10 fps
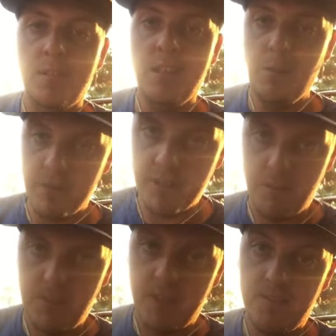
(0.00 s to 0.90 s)
the
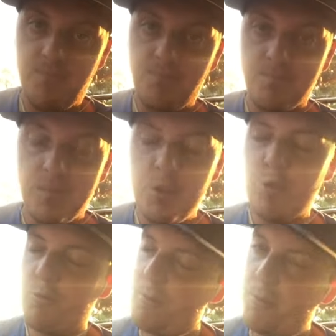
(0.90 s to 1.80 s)
original bid.
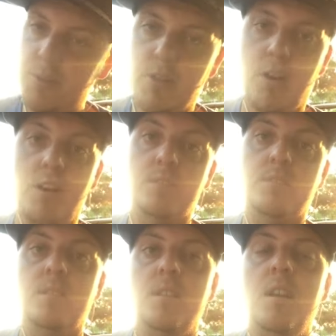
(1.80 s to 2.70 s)
Triple the cost.
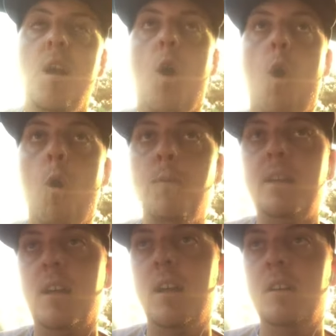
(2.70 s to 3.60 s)
All
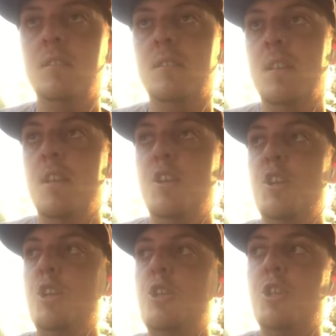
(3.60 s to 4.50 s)
because
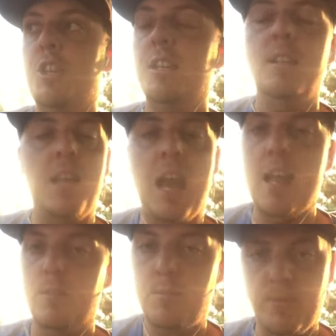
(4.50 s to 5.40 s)
she didn't
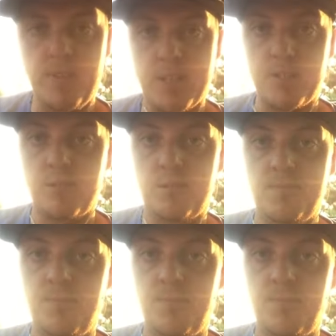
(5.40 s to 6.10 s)
hire a professional.